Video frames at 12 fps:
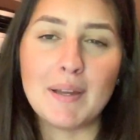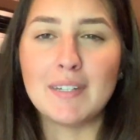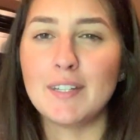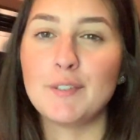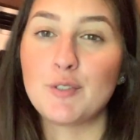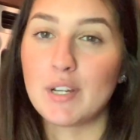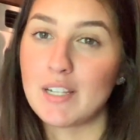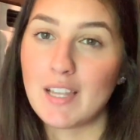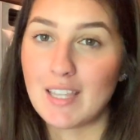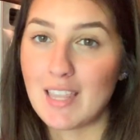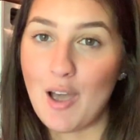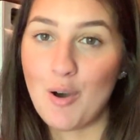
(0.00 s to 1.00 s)
I did drink
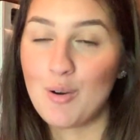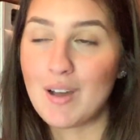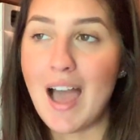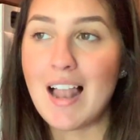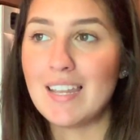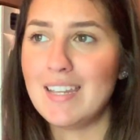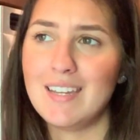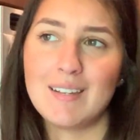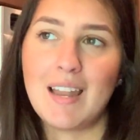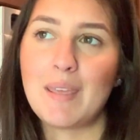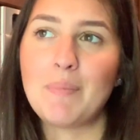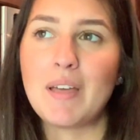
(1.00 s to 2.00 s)
like that whole gallon, and
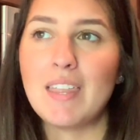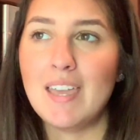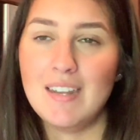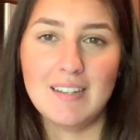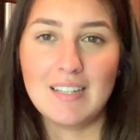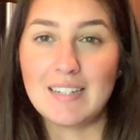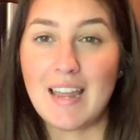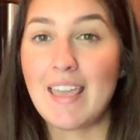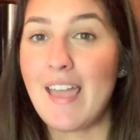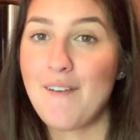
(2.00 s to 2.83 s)
like by the end of the night,